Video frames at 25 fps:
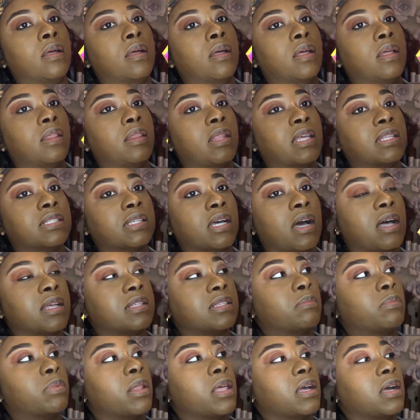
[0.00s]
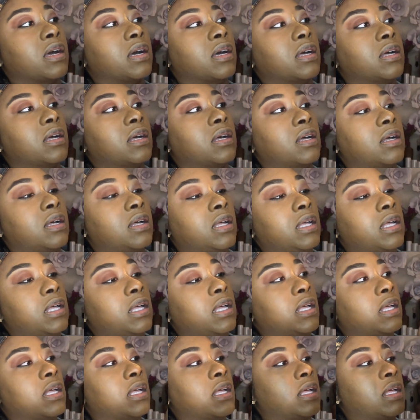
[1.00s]
and that's Casablanca.
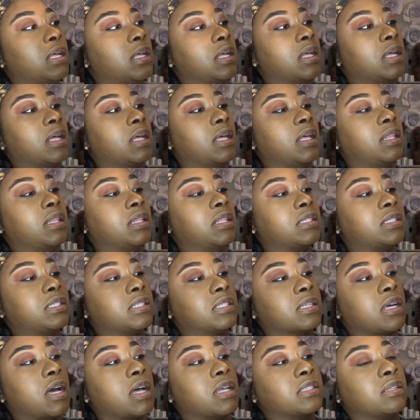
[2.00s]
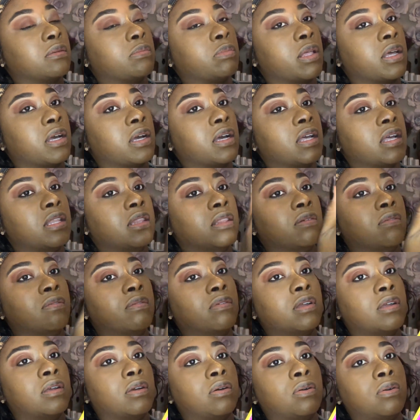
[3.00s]
And this is Casablanca in the
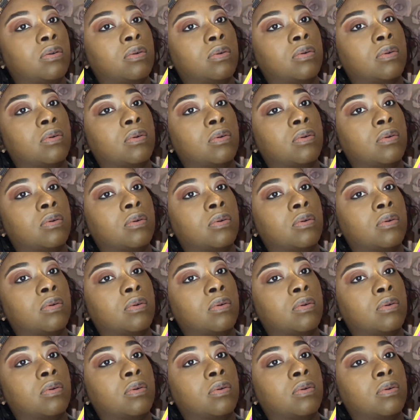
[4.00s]
real,